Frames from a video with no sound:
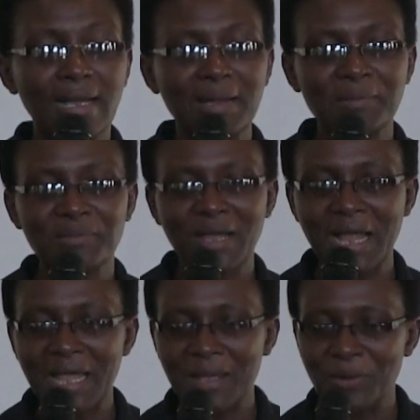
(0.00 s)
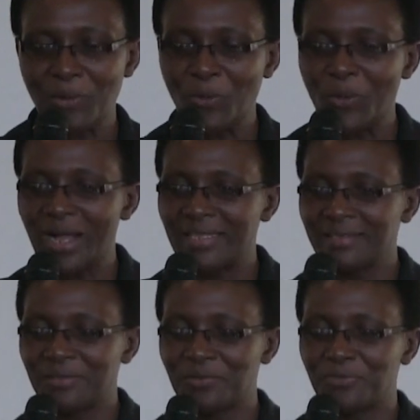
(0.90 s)
I'm
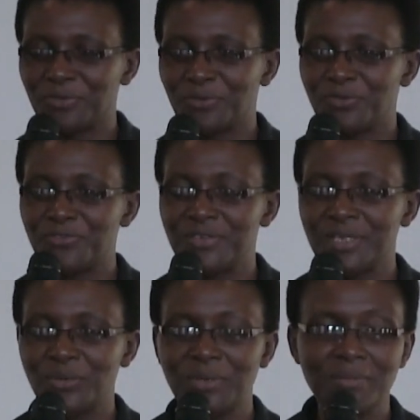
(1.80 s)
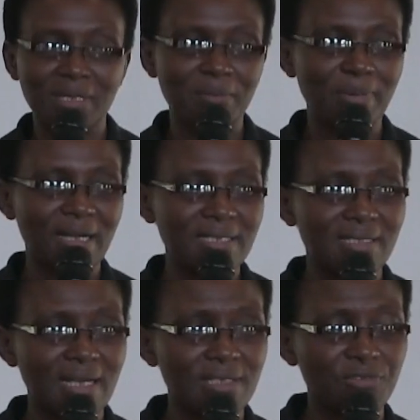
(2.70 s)
one of the 3 women
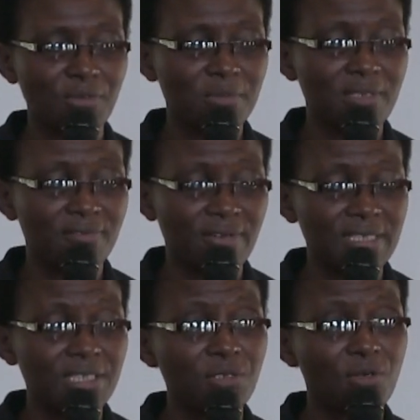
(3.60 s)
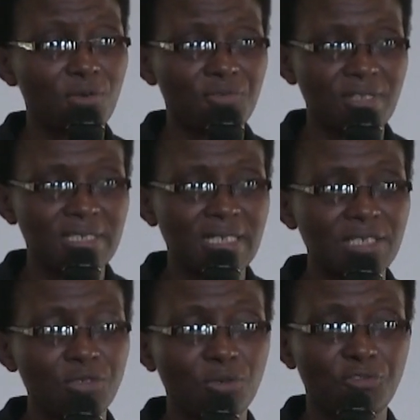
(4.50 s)
pastors from the Evangelical Friends
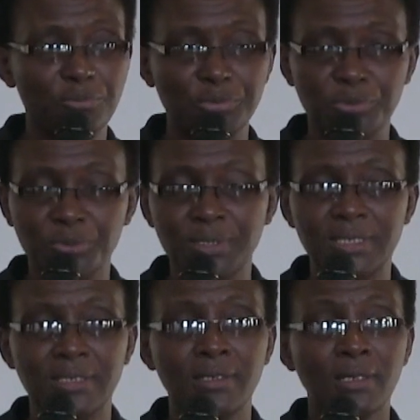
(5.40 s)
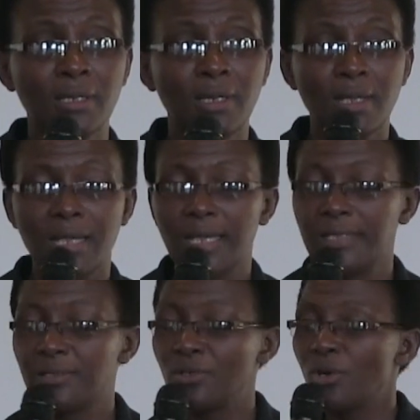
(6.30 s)
Church of Burundi.
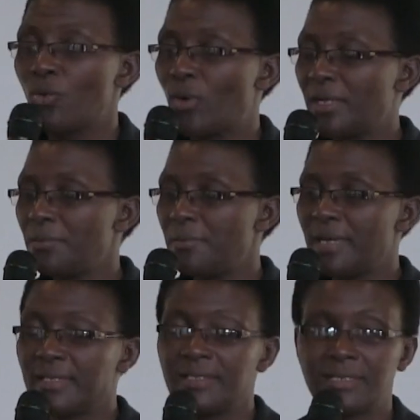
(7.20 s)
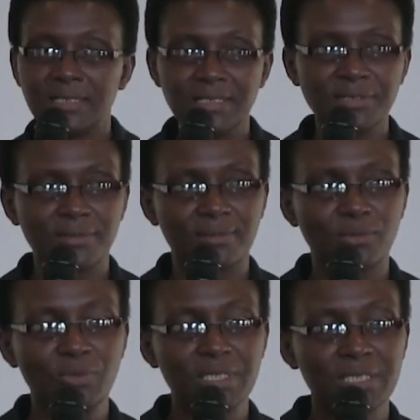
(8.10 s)
And one main
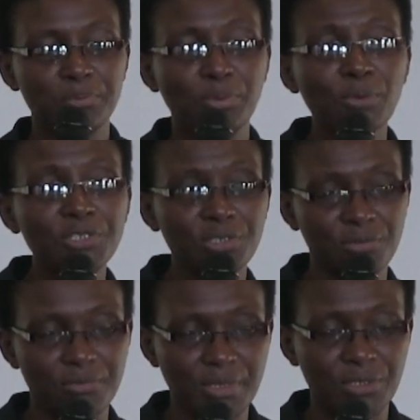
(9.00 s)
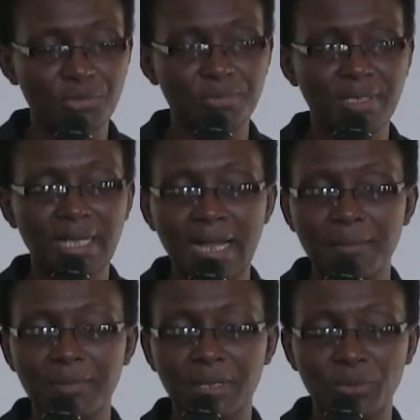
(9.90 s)
reason which pushed me to
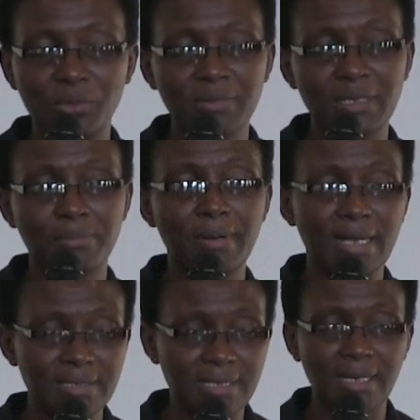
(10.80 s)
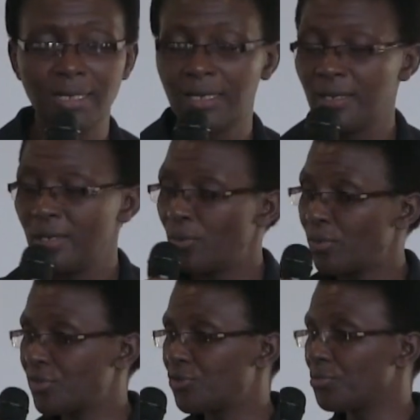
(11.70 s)
become a woman pastor
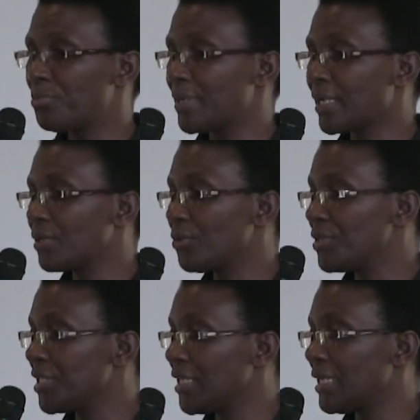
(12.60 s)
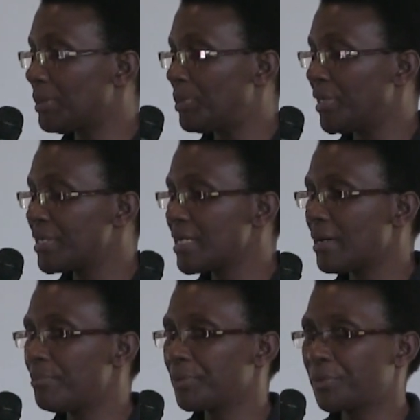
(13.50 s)
was to break the gender
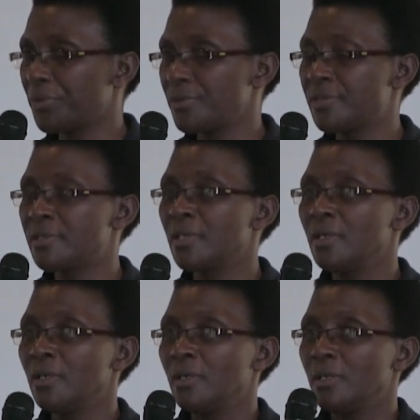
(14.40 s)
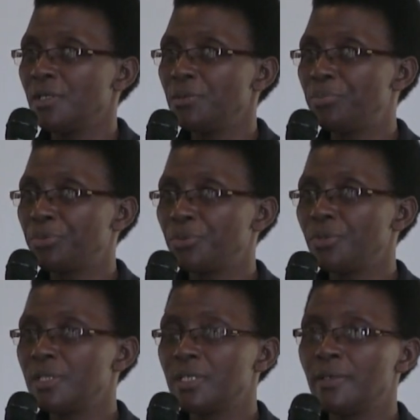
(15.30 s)
barrier, because in
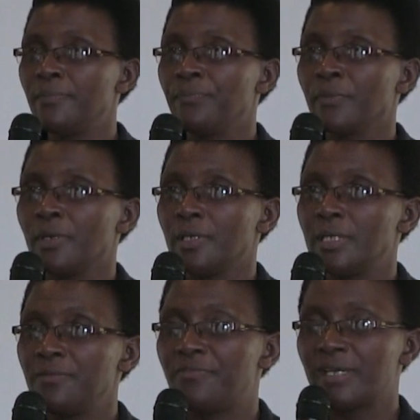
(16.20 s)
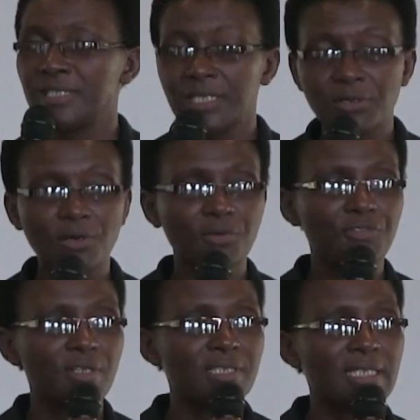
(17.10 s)
Burundi, in Evangelical
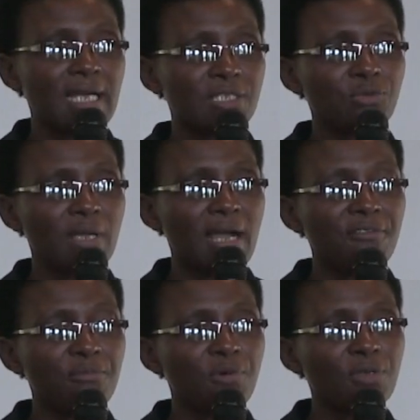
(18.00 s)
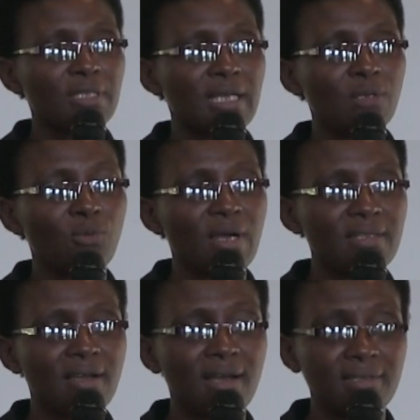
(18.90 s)
Friends Church, we have more than
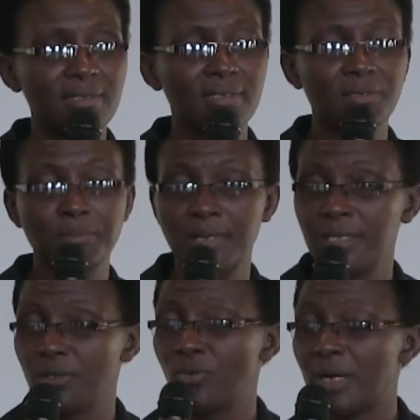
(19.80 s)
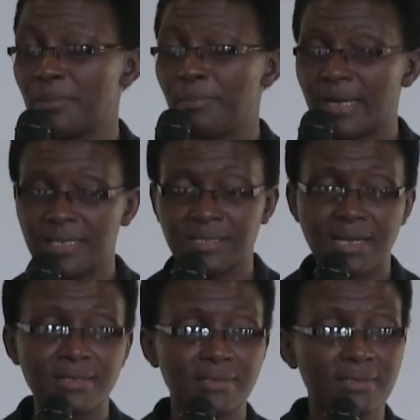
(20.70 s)
100 men who are
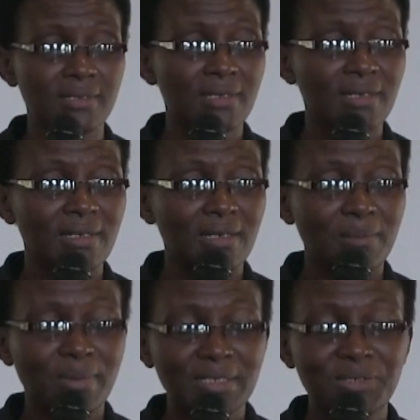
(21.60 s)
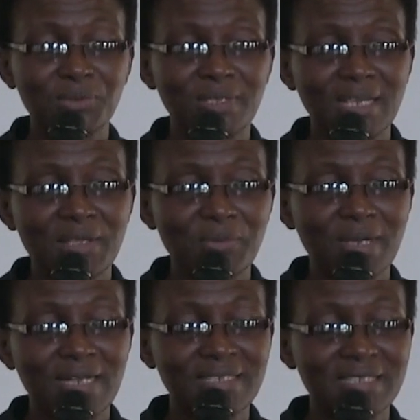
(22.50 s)
pastors. But today we
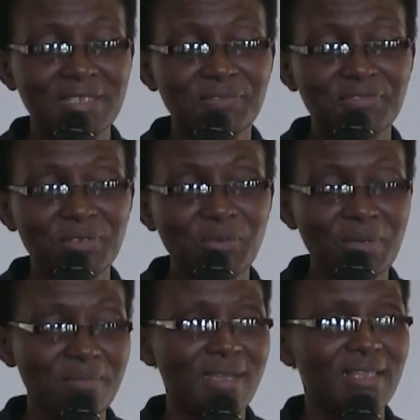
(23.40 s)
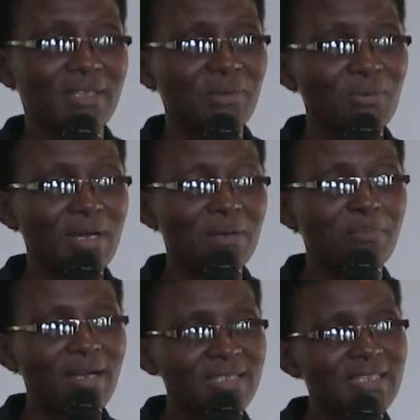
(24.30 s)
are still 3 women who are
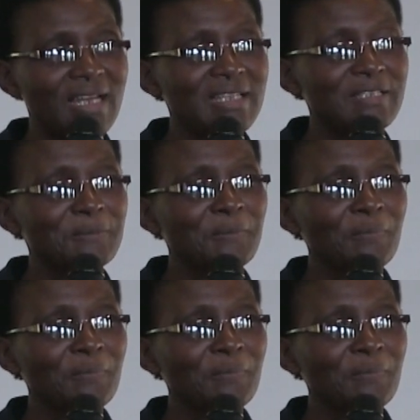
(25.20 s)
pastors.